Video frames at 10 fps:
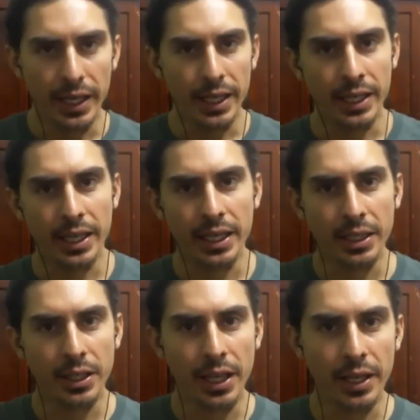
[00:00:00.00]

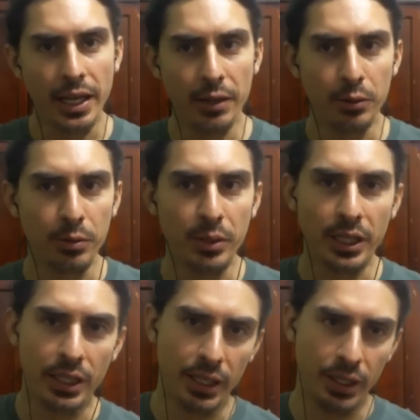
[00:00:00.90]
again, then that would
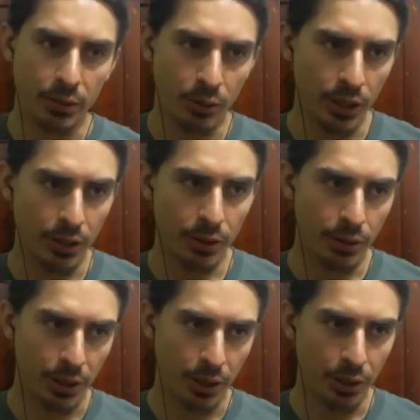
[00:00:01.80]
mean that what
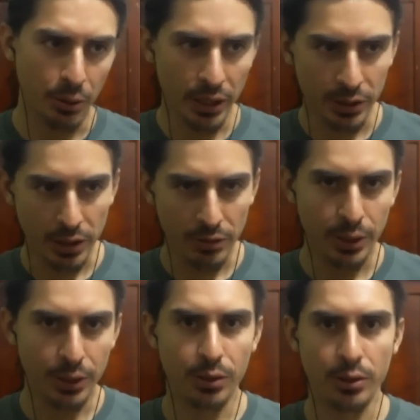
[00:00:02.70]
the U.S.
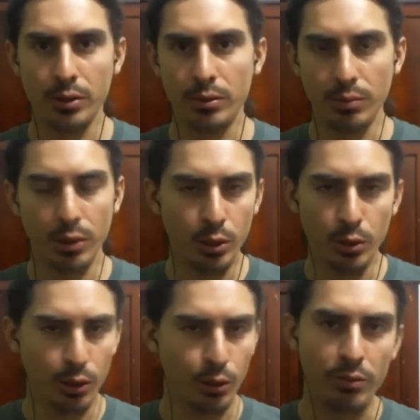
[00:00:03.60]
government or
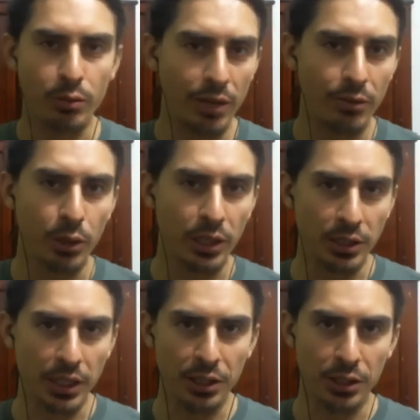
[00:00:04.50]
whoever, whatever
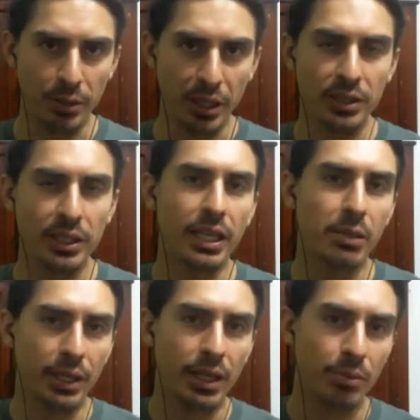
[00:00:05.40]
organizations, basically
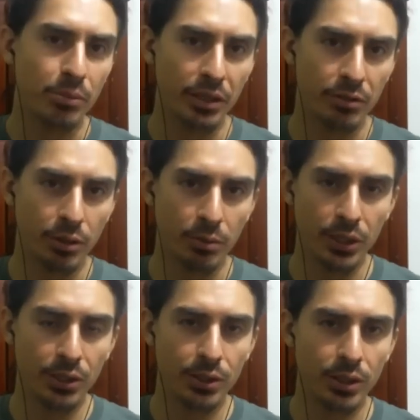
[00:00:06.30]
anybody operating from
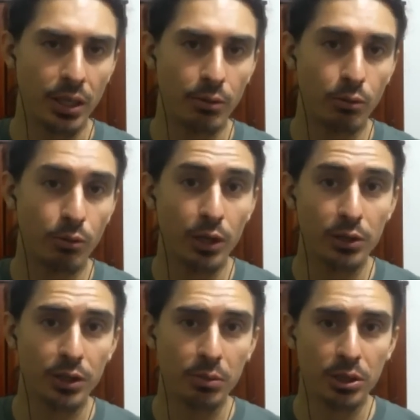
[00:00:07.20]
this false
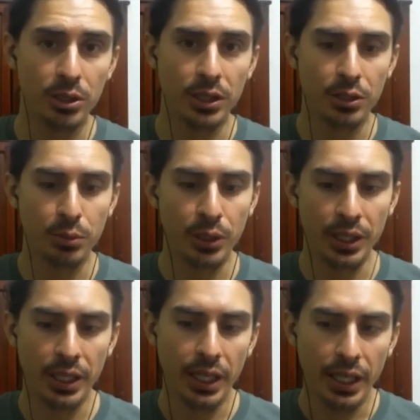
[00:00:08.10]
assumption, as you put
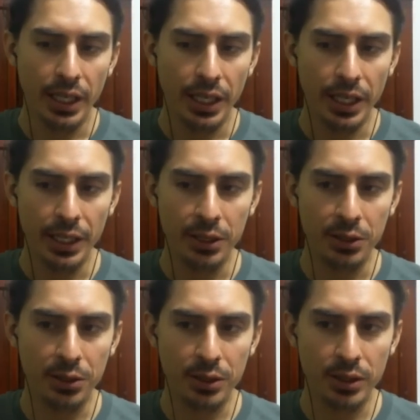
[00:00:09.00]
it,
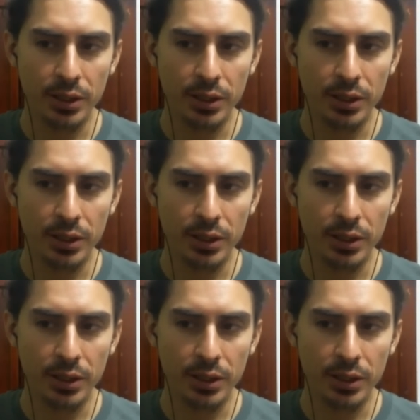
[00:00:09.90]
is